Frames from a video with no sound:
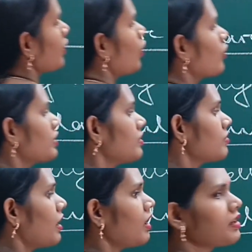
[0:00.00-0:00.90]
within the
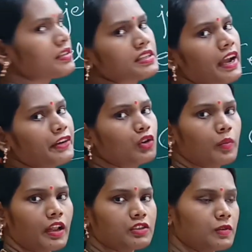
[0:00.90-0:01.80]

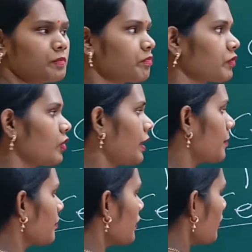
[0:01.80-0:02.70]
cytoplasm. Okay,
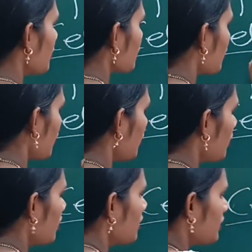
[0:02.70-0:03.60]
so
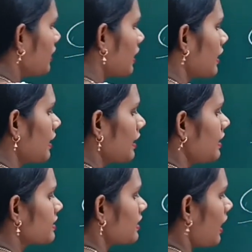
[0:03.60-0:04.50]
the
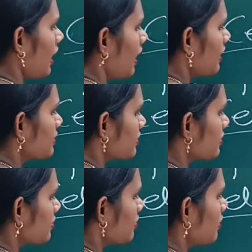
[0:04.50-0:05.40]
organelles has
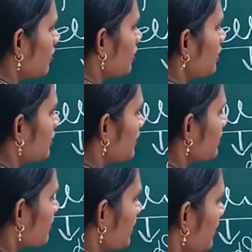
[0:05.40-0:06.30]

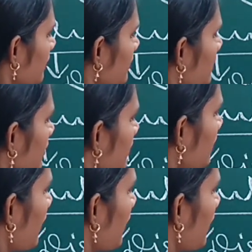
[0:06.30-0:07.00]
they